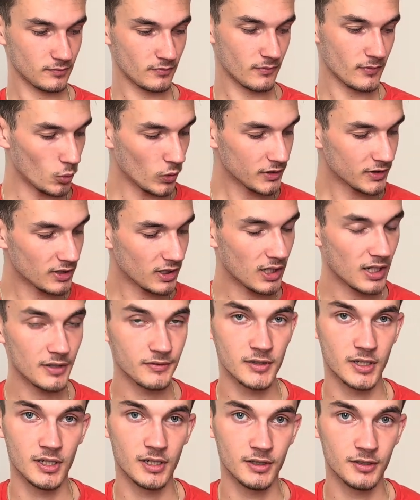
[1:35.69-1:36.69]
With the
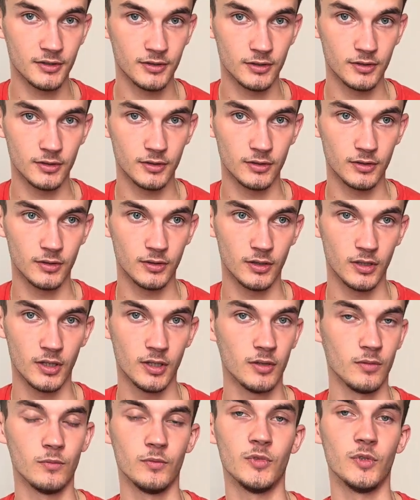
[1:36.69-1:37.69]
left hand,
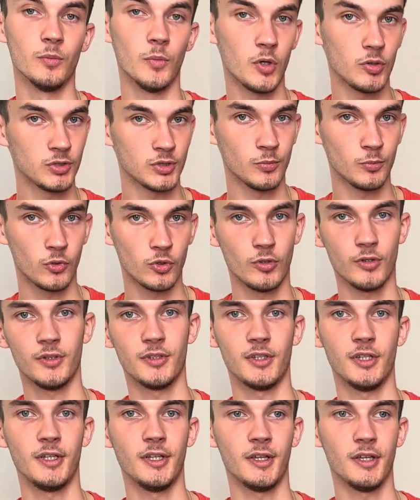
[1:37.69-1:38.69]
the most important
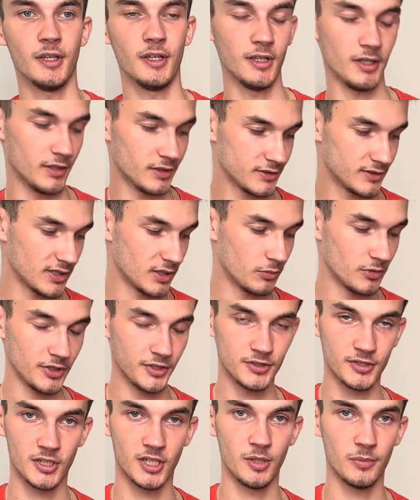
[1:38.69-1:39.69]
thing is that we need
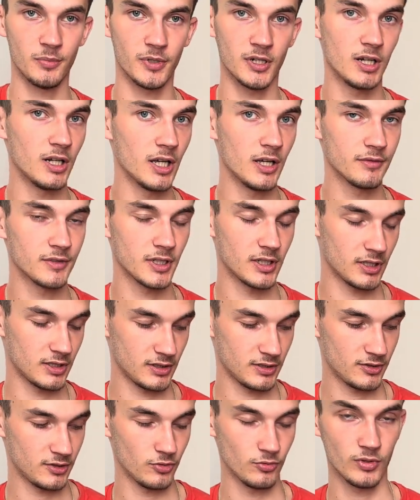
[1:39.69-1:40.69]
to keep our left
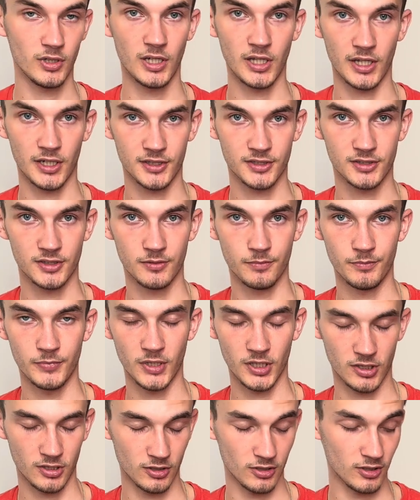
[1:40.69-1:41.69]
hand relaxed,
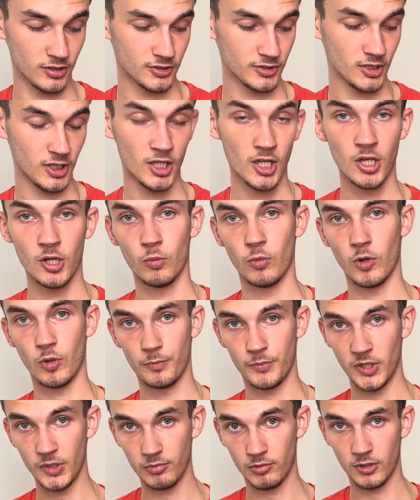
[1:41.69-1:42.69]
because what
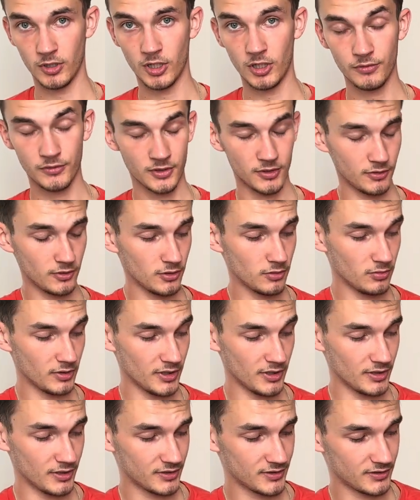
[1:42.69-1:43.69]
people often do
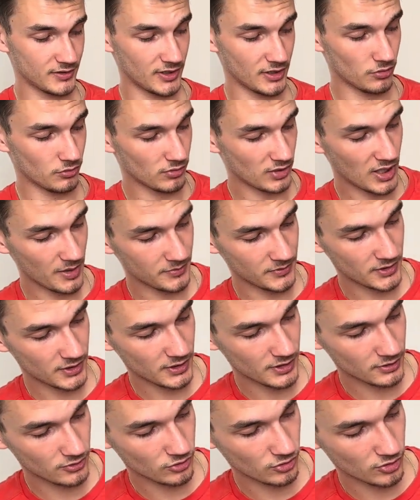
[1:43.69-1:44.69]
is they wrap
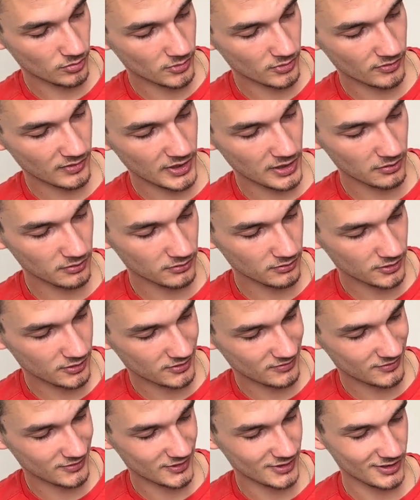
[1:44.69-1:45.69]
their thumb around
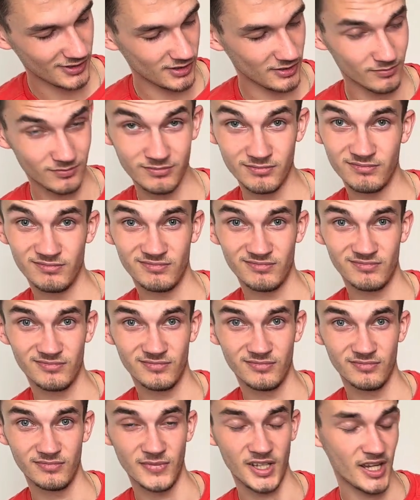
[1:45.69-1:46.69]
the
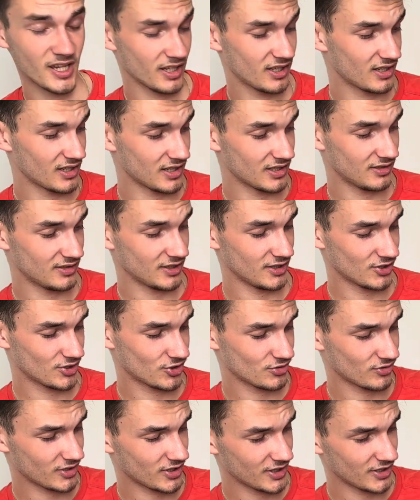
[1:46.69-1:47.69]
neck and they
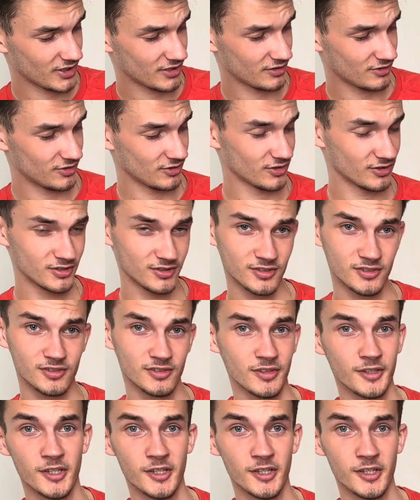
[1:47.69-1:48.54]
try and just